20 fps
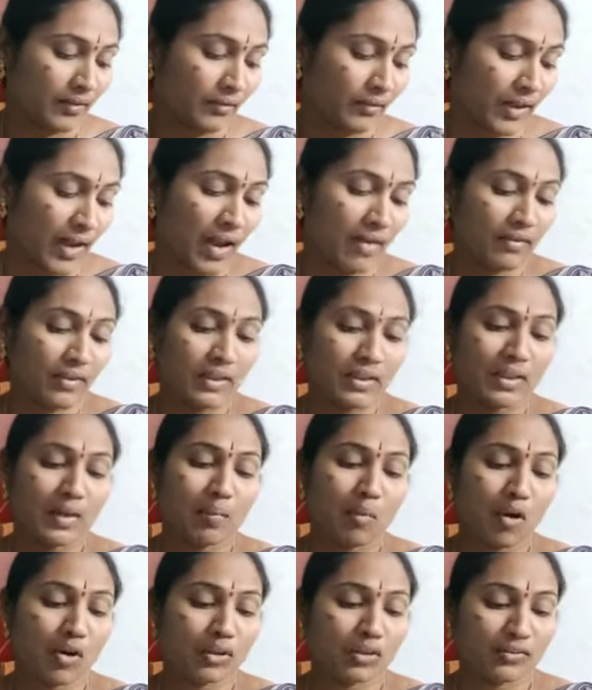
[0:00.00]
We have learned
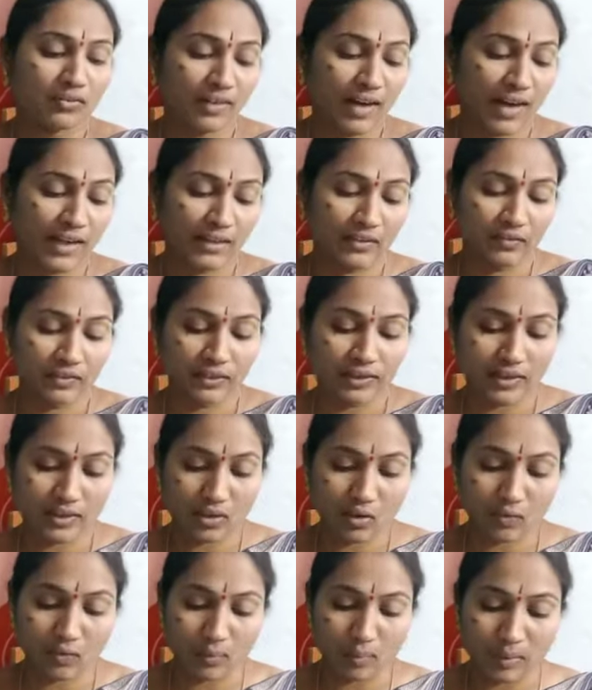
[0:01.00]
about the flight feathers
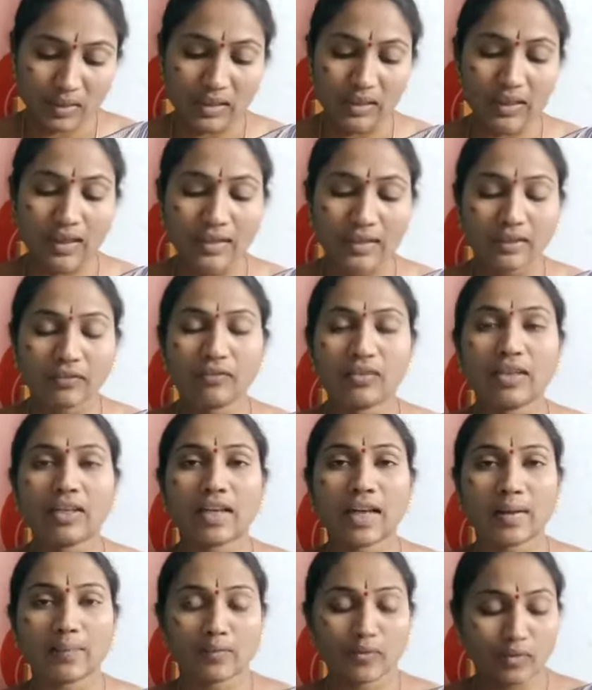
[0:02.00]
of a bird and different
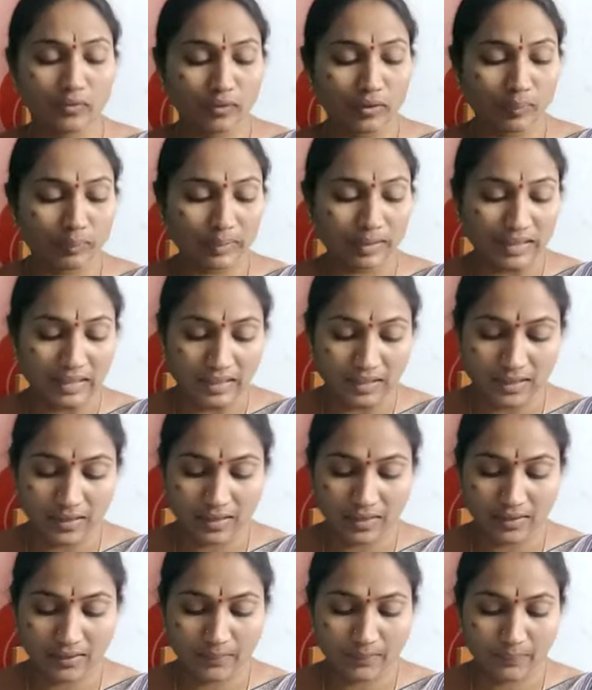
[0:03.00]
types of the
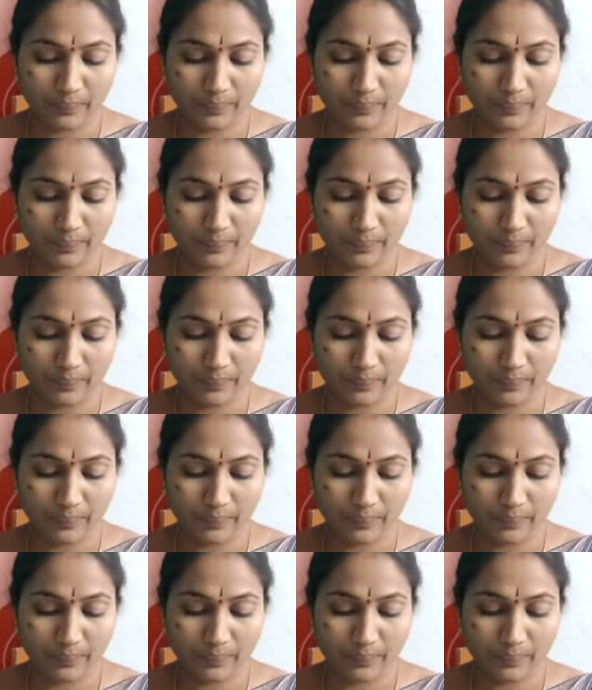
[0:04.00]
beaks.